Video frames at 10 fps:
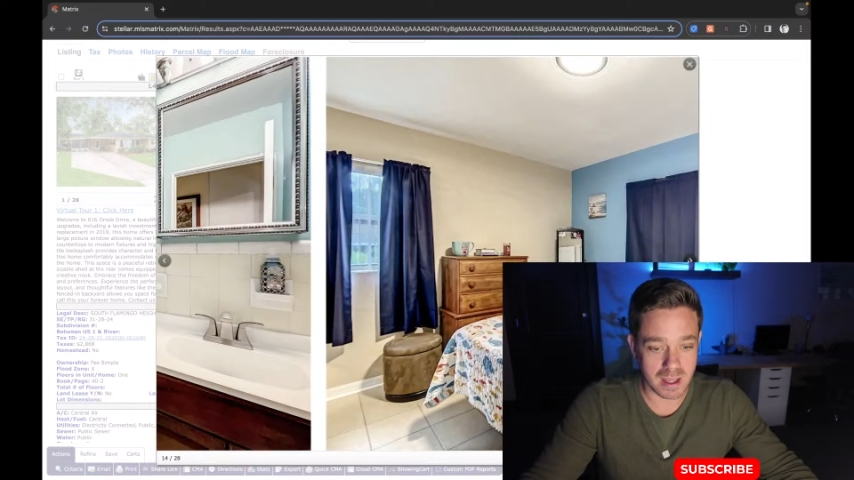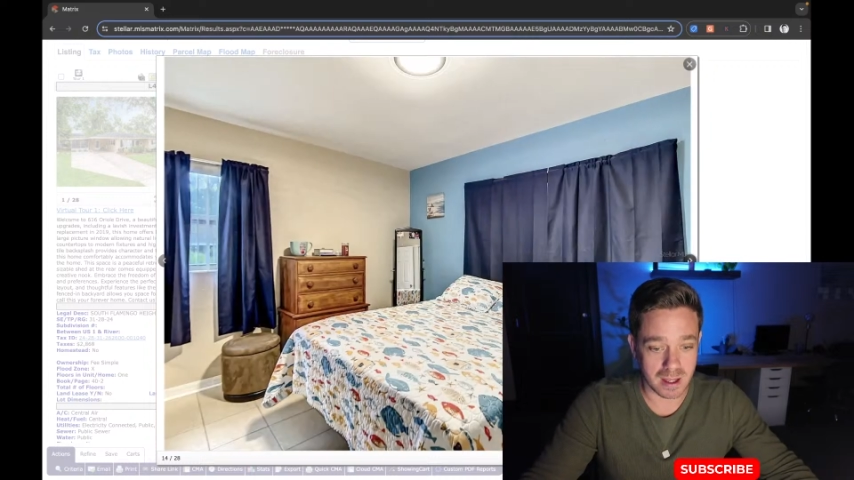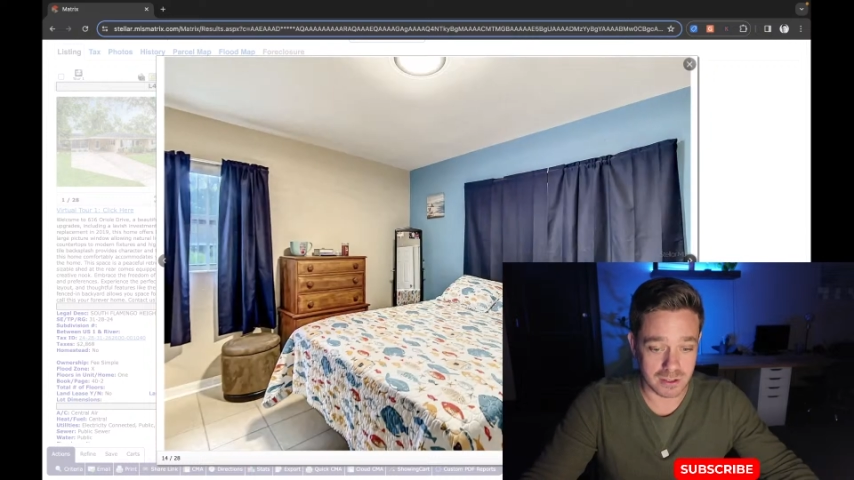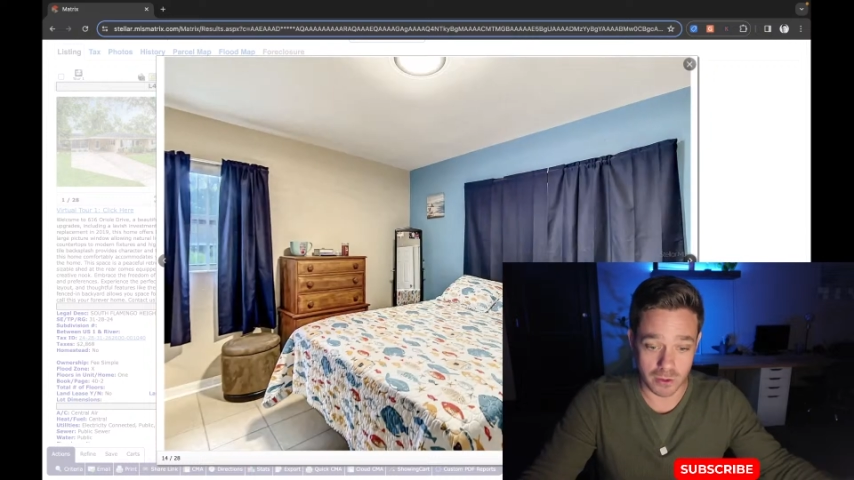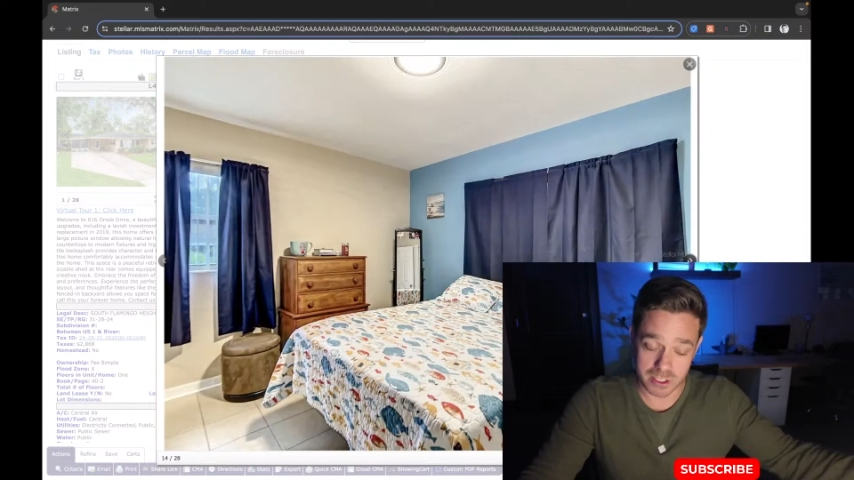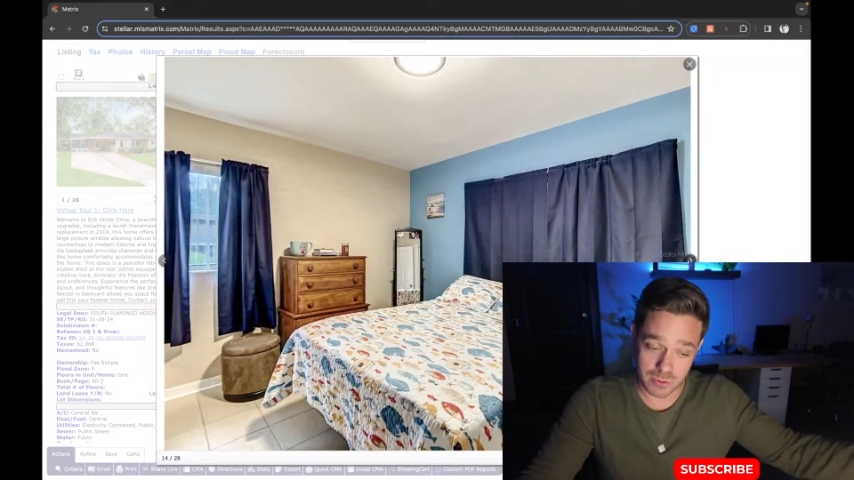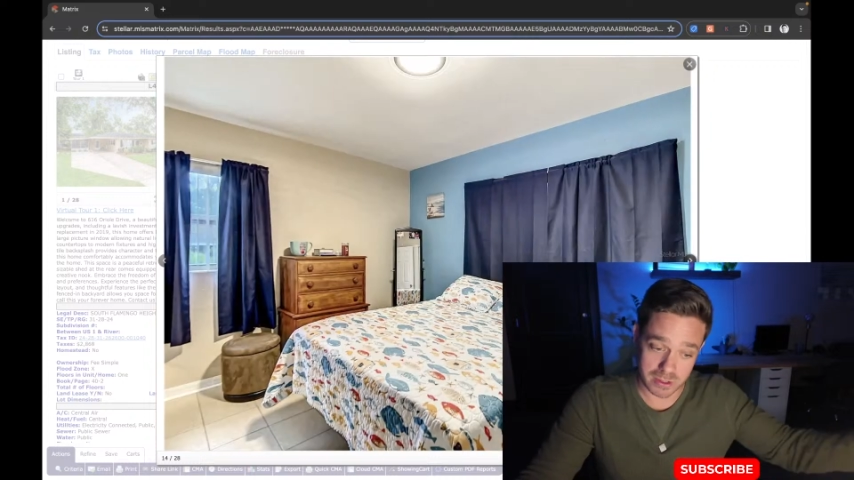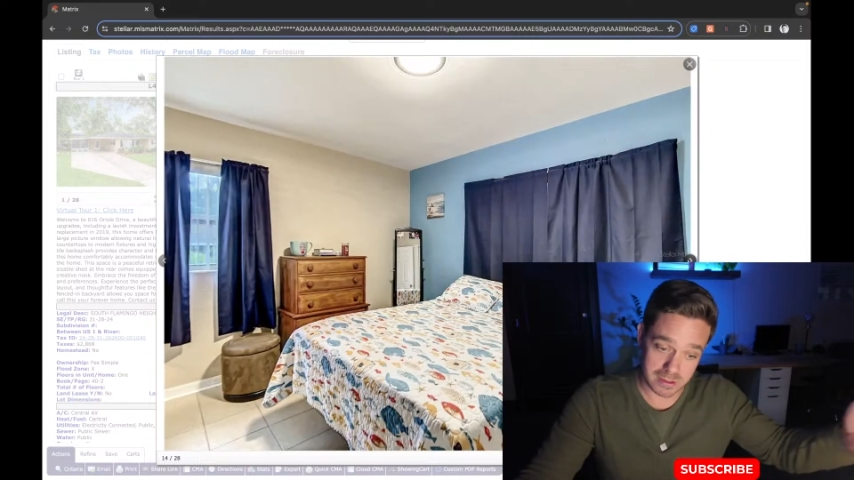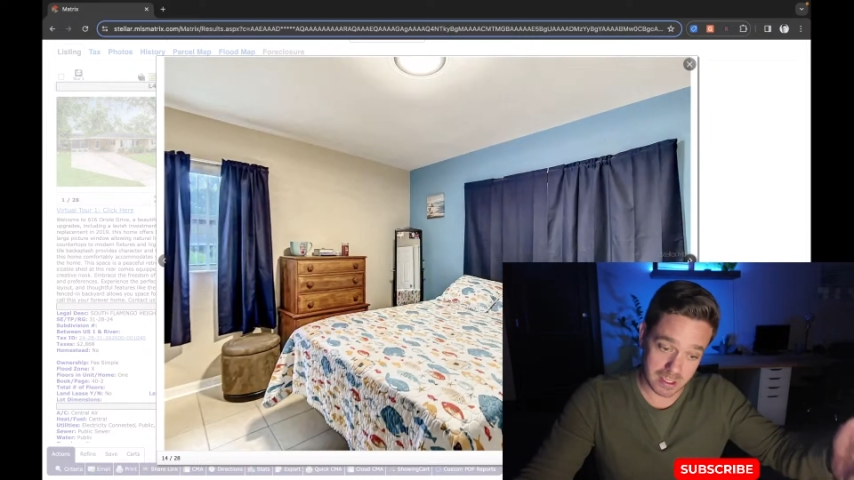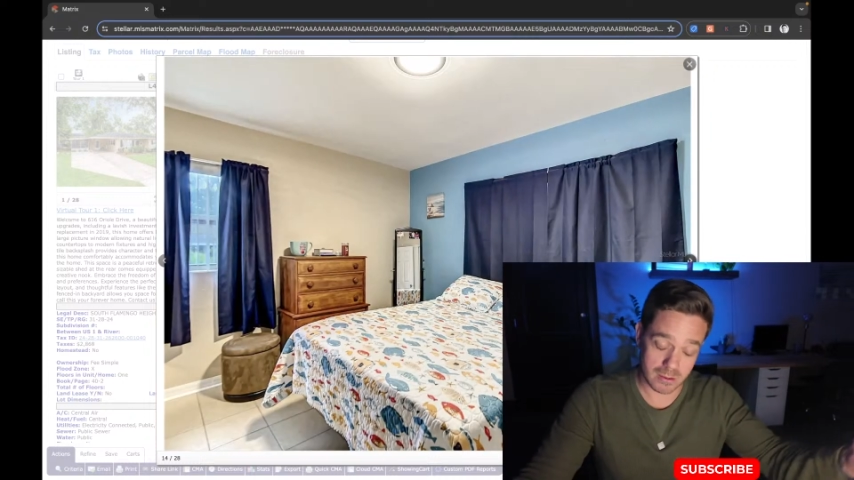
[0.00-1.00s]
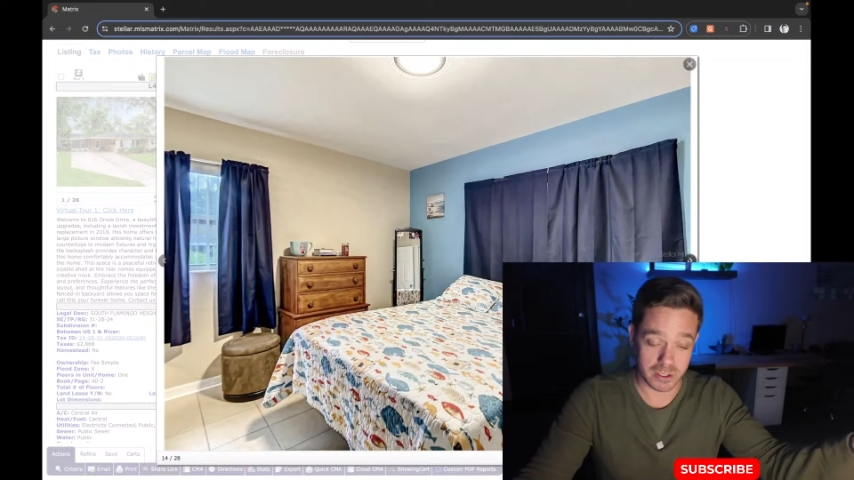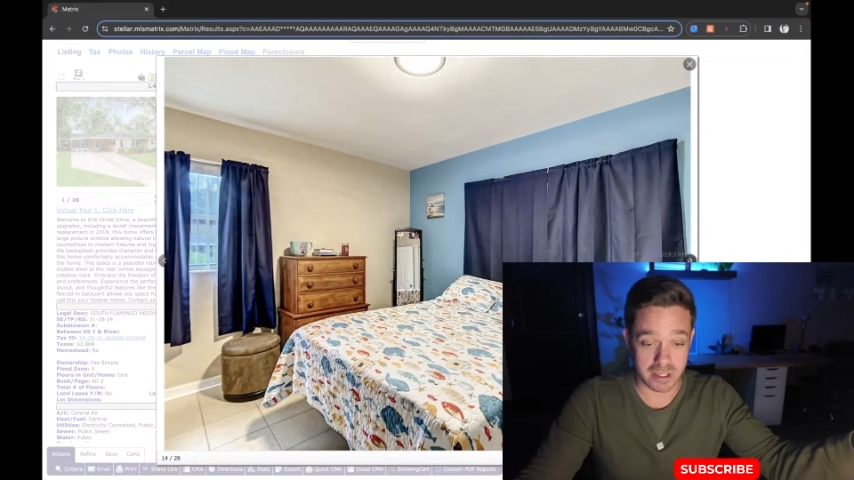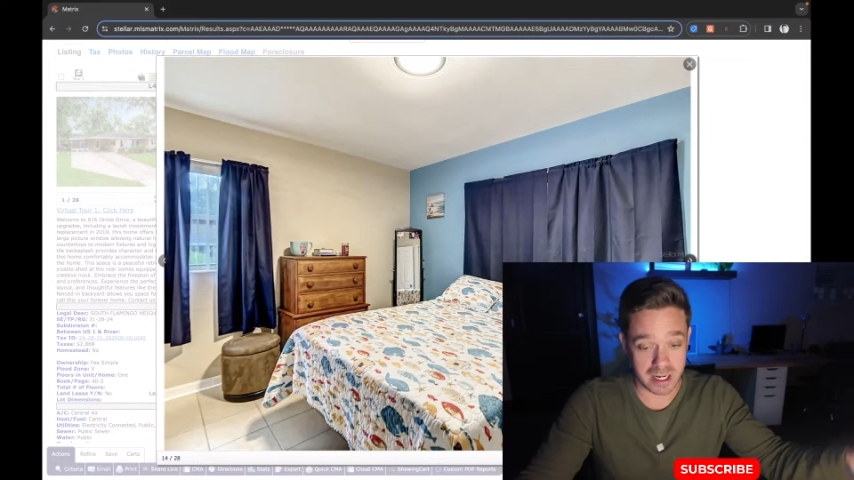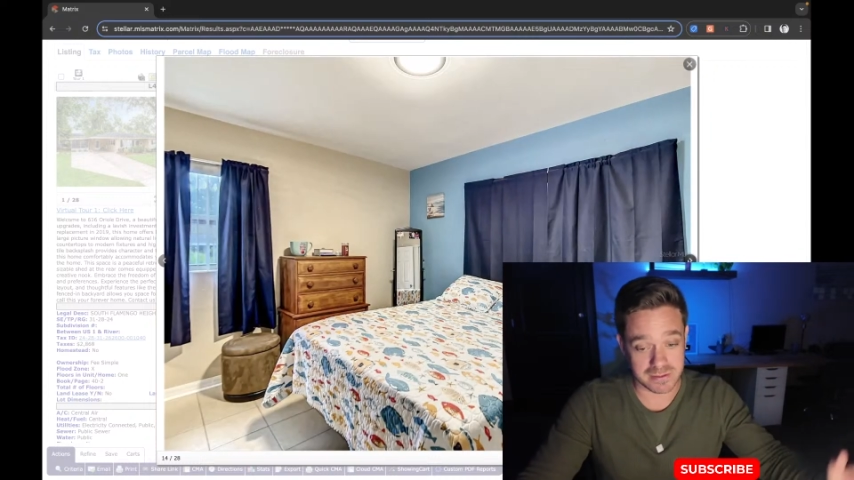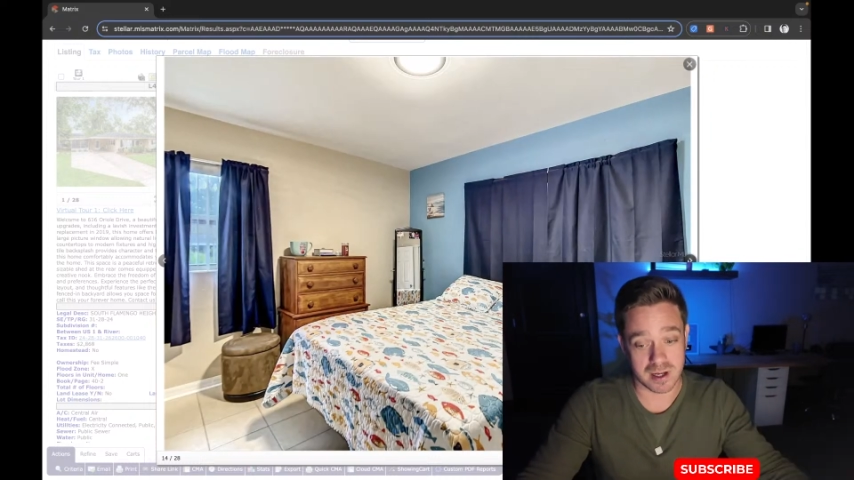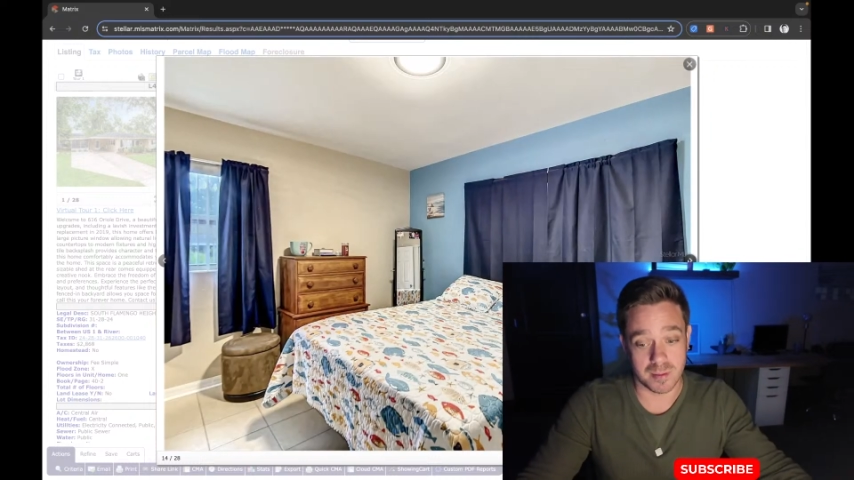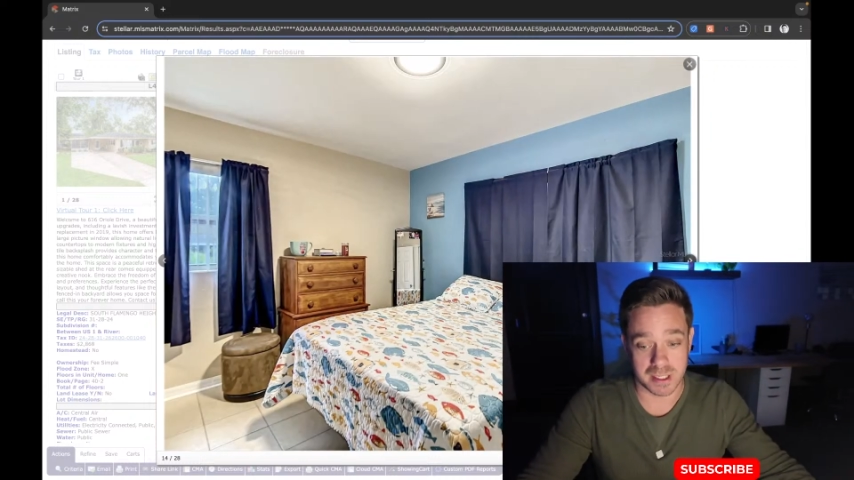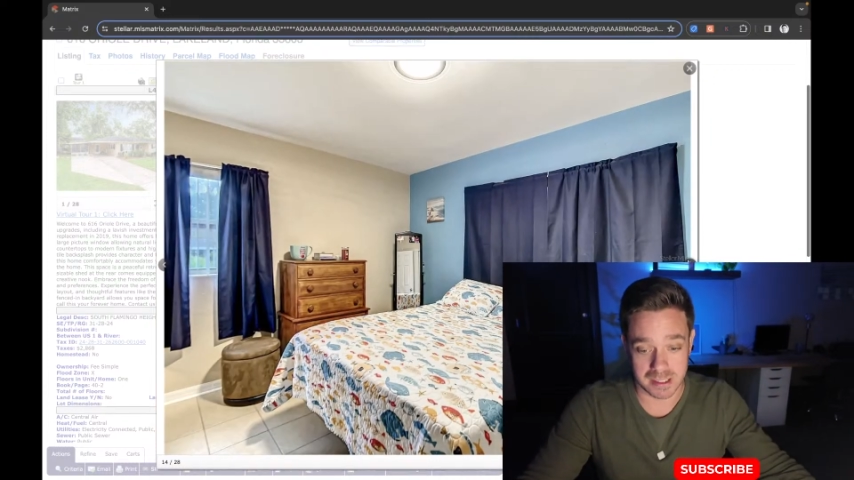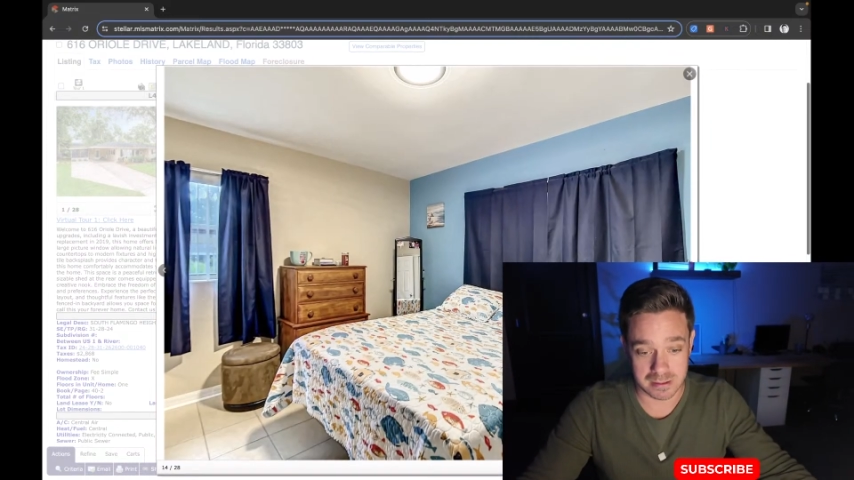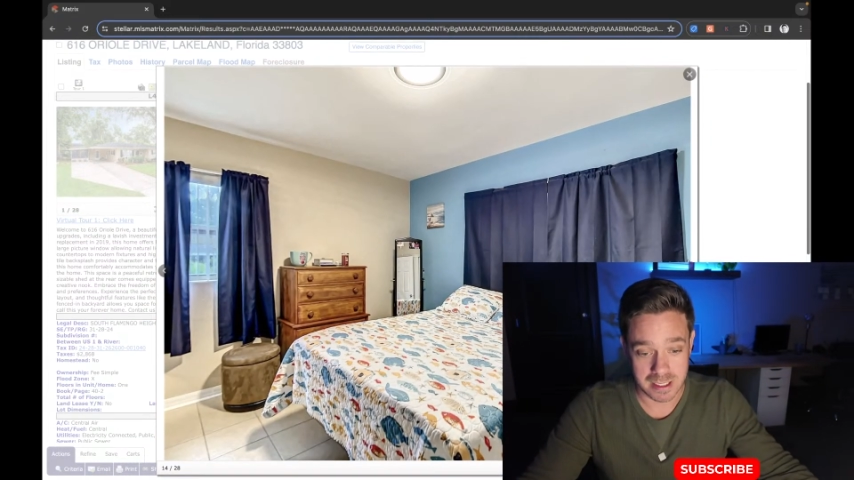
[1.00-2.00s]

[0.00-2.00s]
So this one, you're going to have to come in